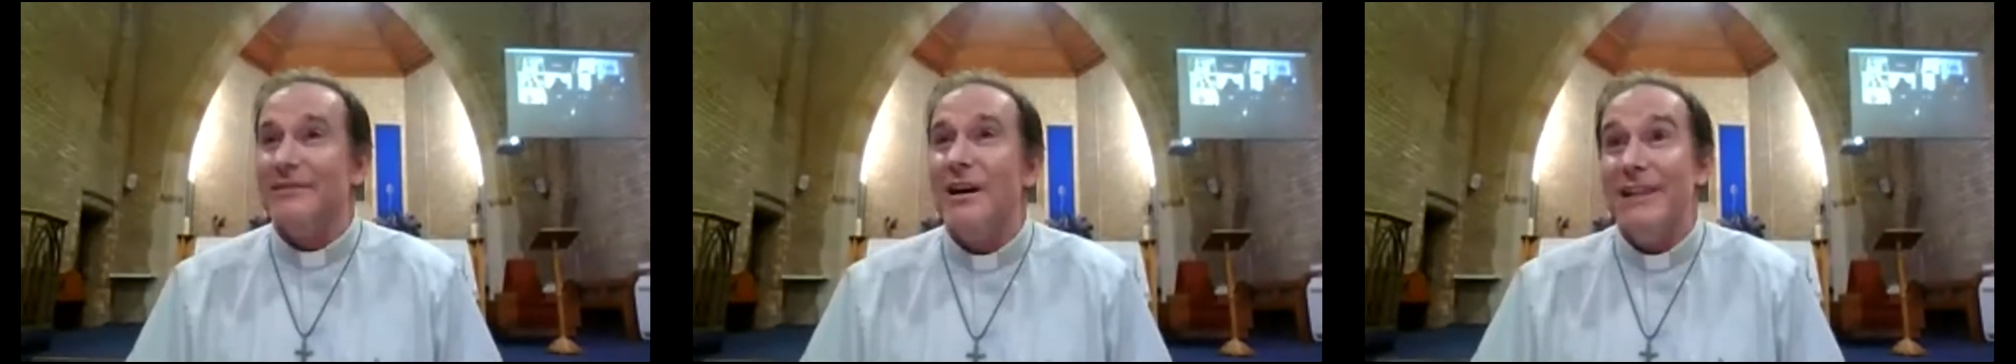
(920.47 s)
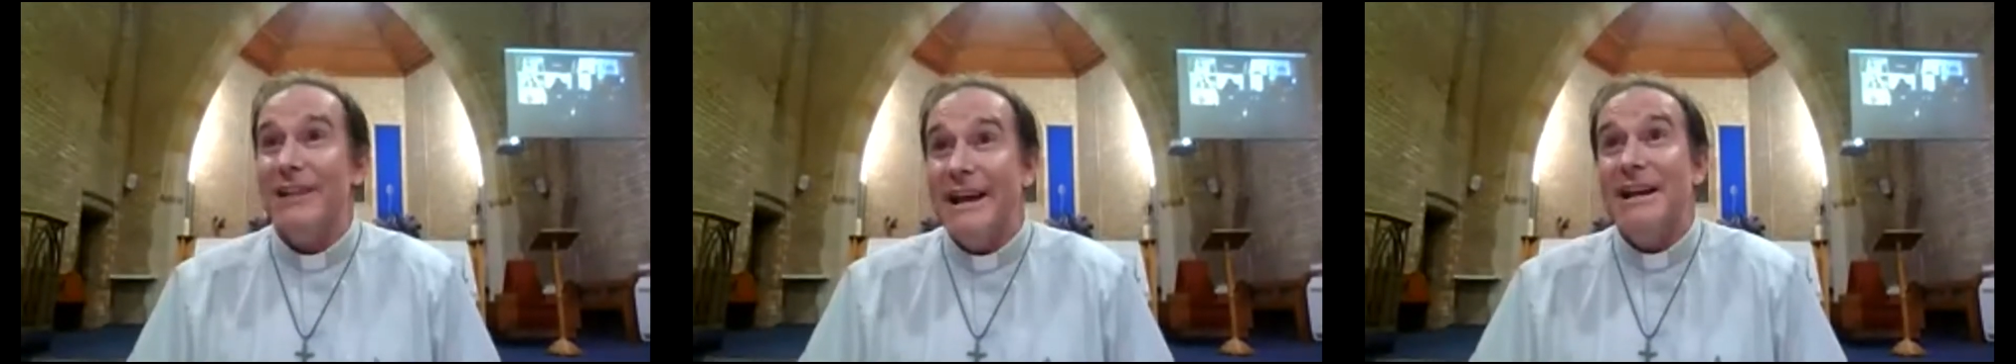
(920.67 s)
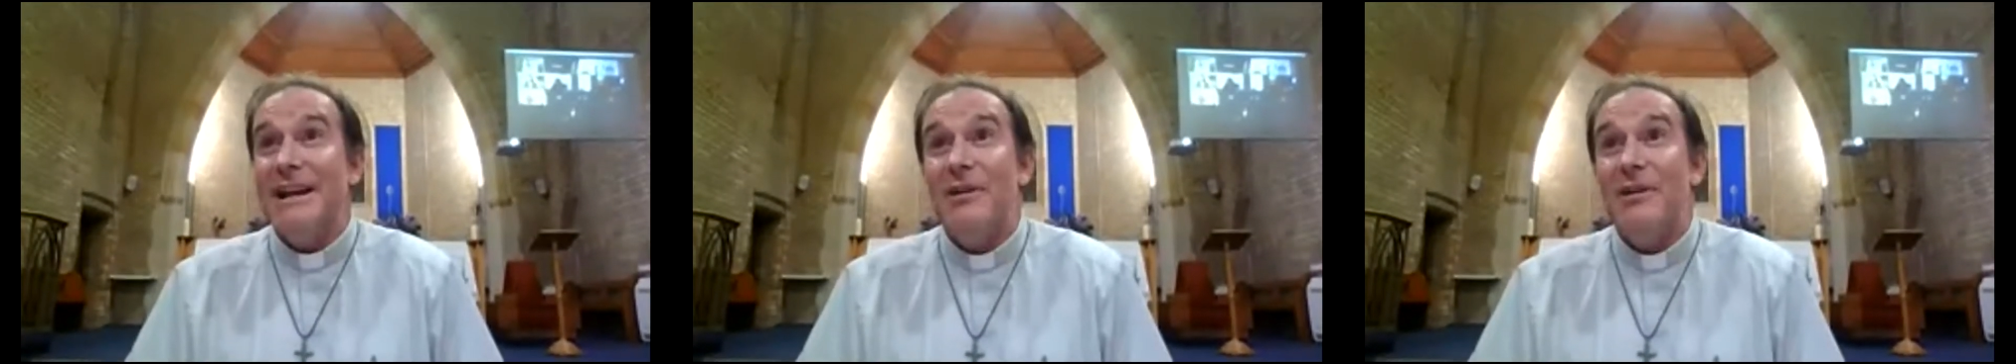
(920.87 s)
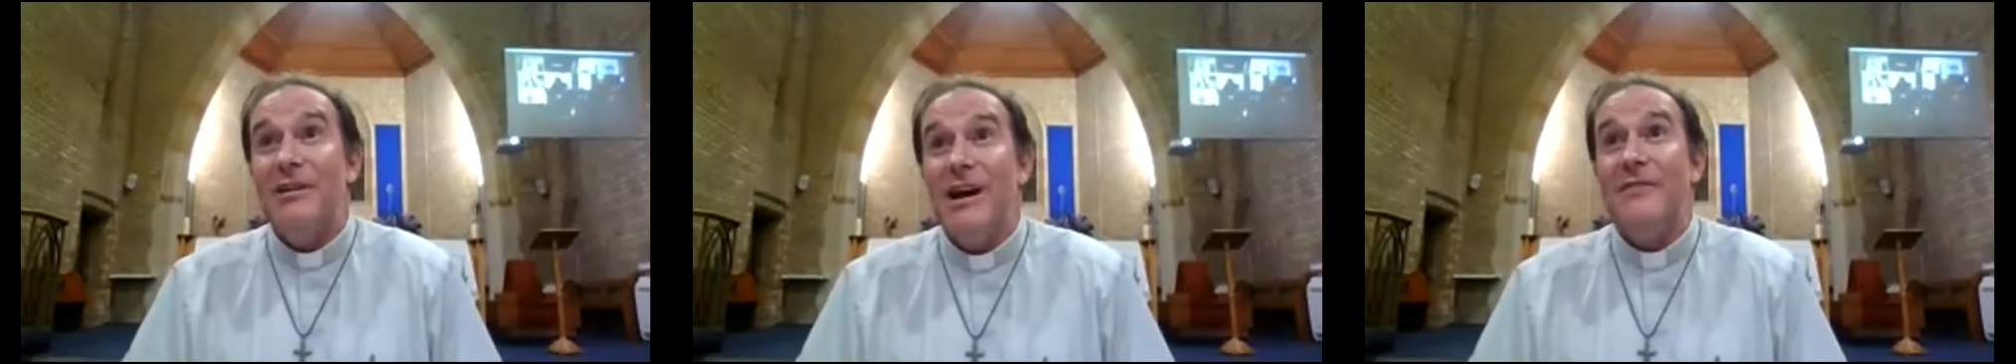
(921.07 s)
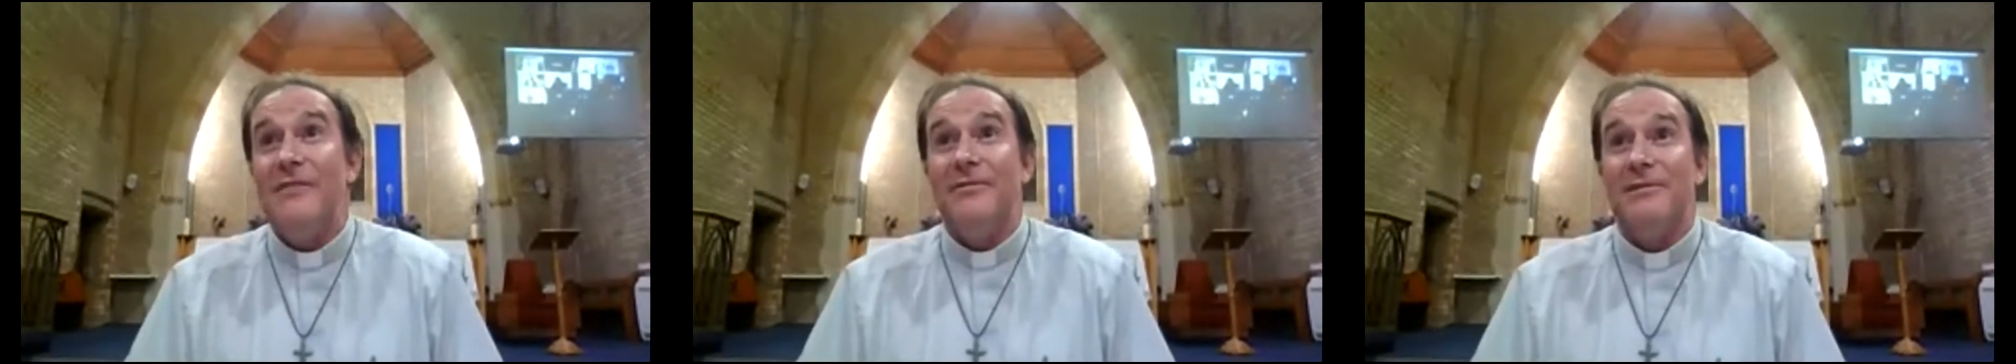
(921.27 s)
I'll lay down my
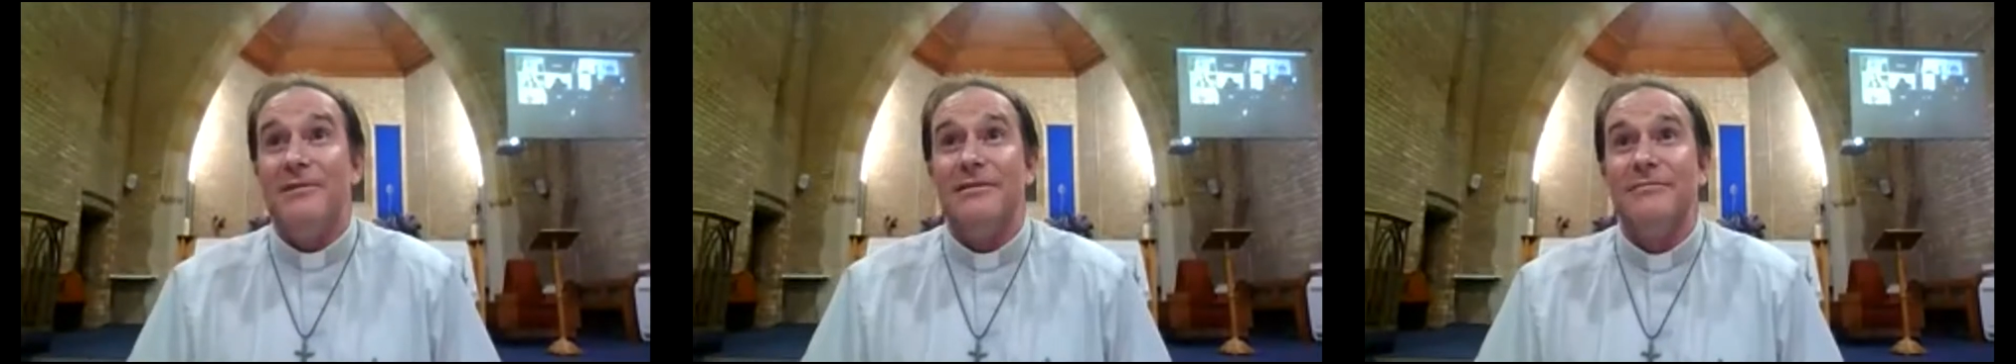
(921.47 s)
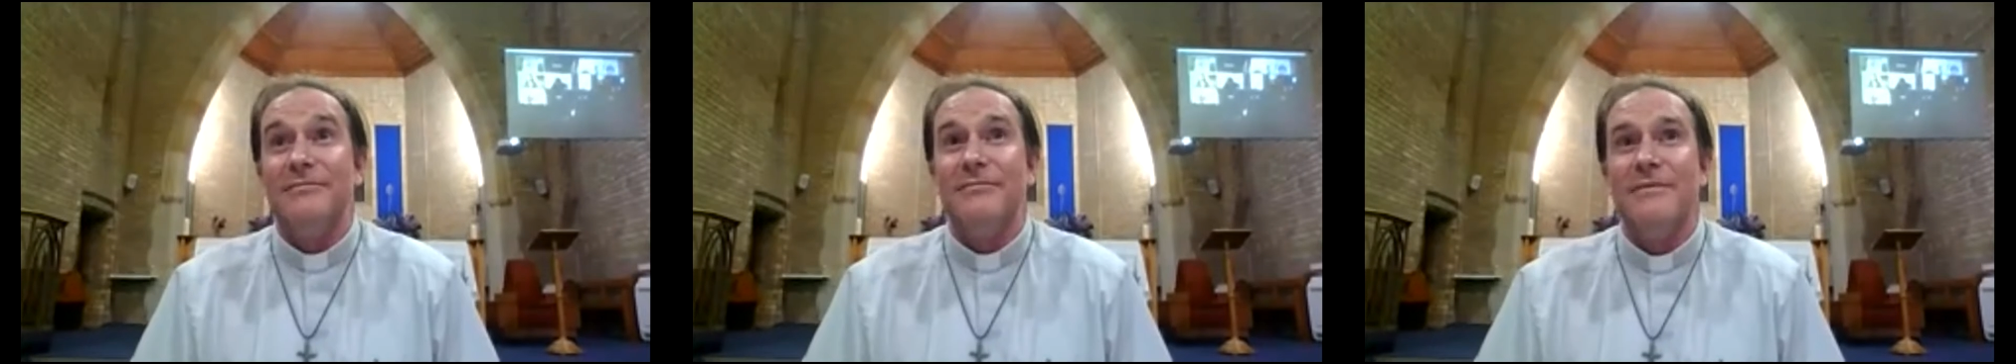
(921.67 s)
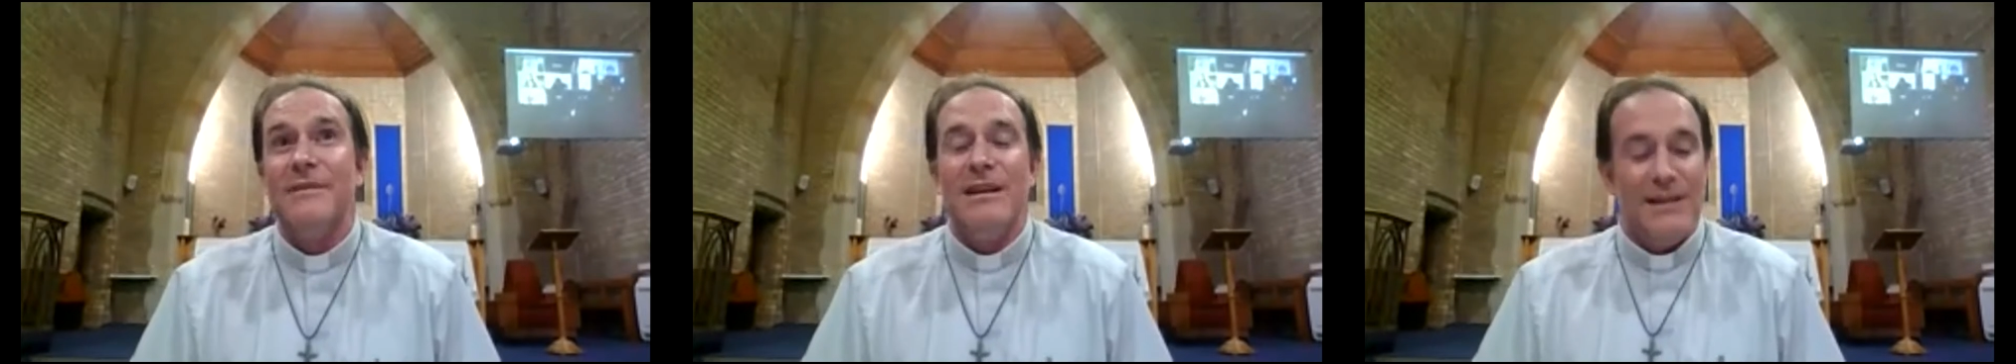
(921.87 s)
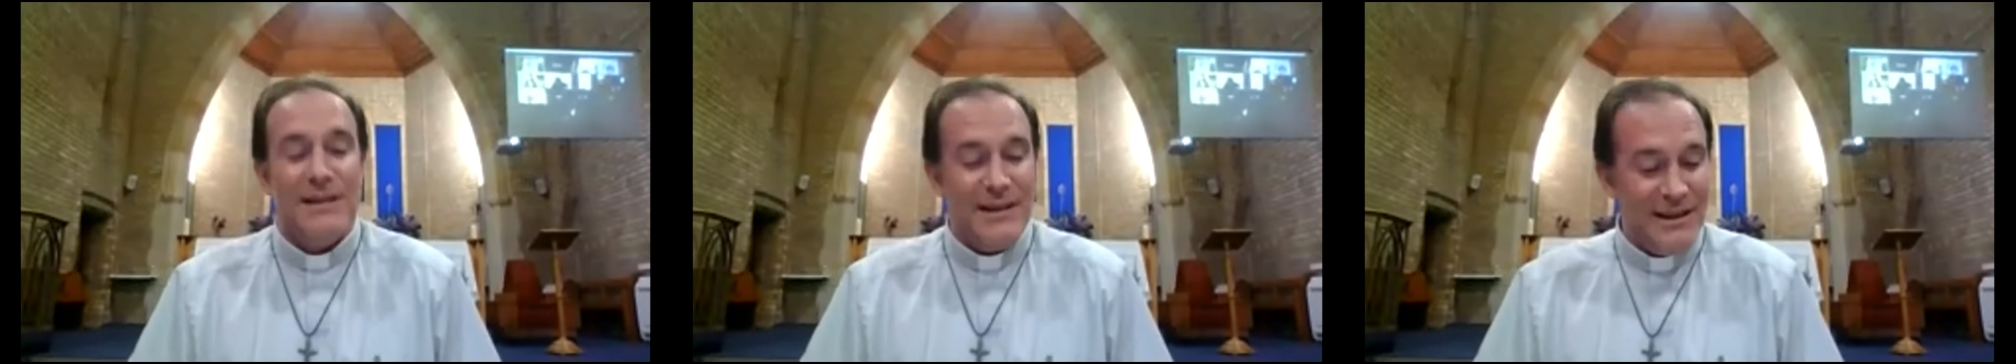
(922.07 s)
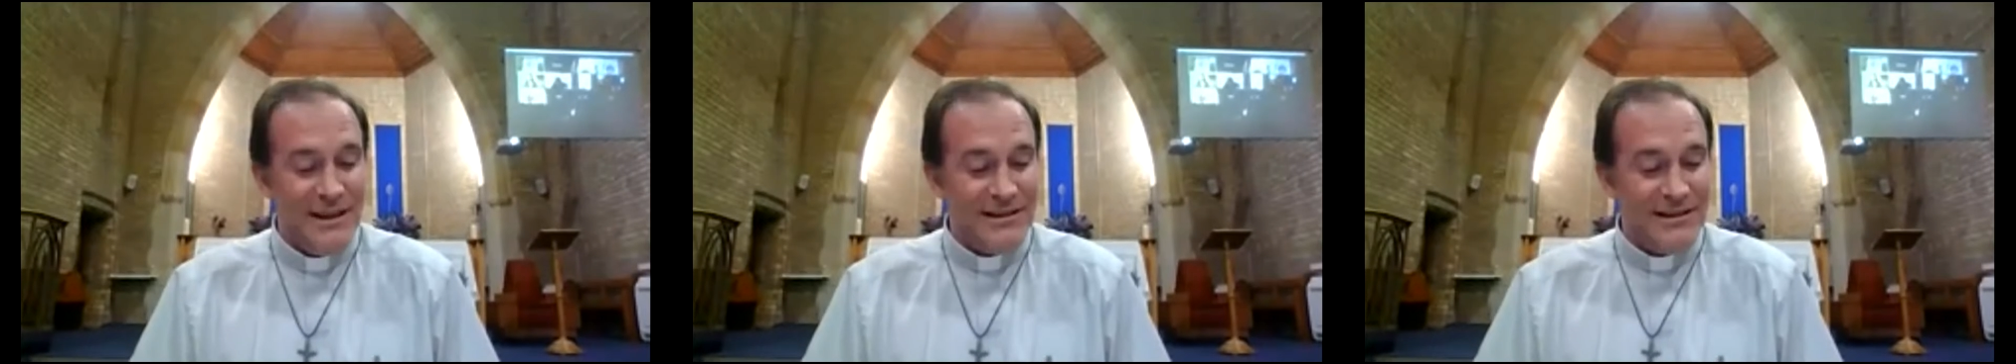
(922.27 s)
life for you.